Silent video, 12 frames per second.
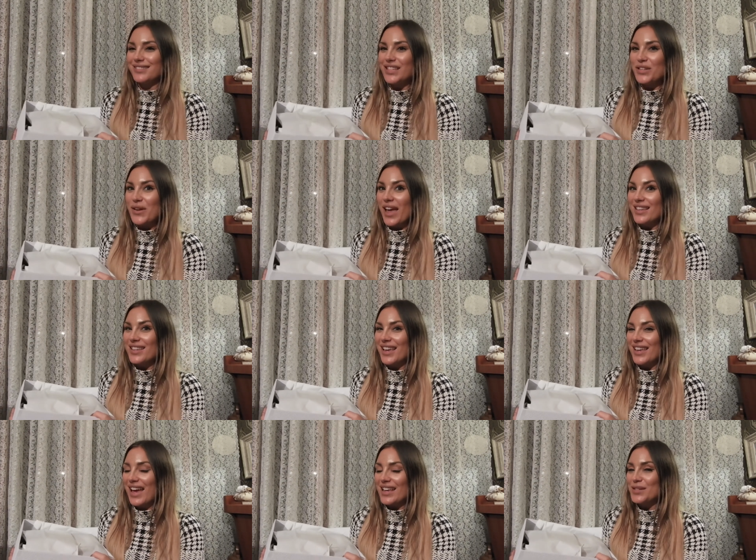did you guys
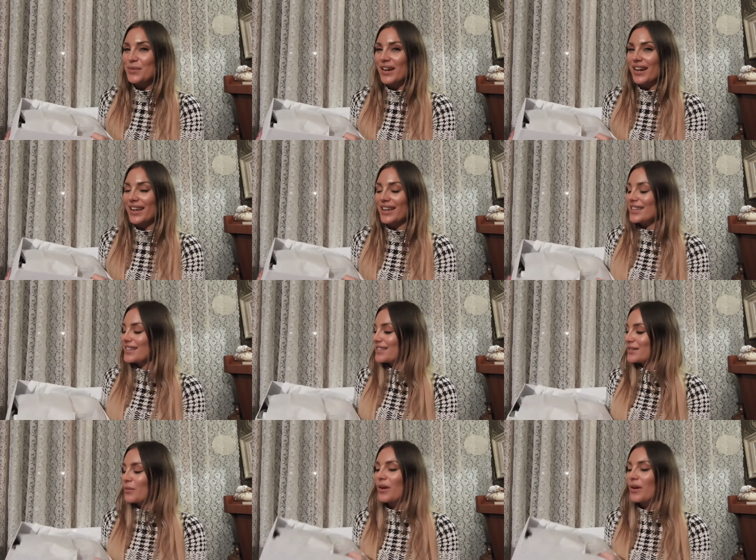can guess what it is?